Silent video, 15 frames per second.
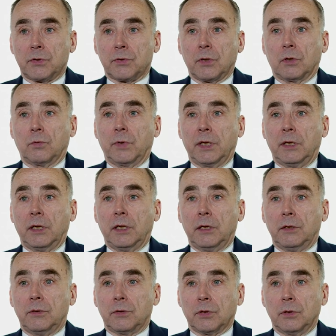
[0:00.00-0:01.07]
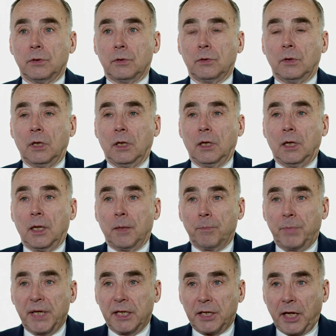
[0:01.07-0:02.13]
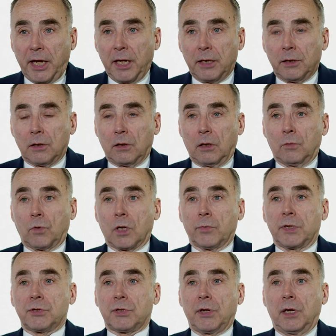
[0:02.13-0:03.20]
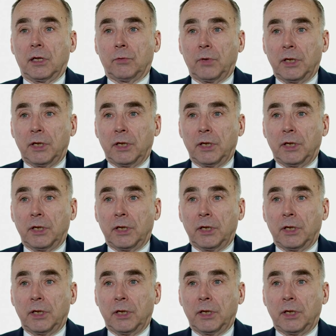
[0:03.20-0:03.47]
so we need to be candid on where we stand.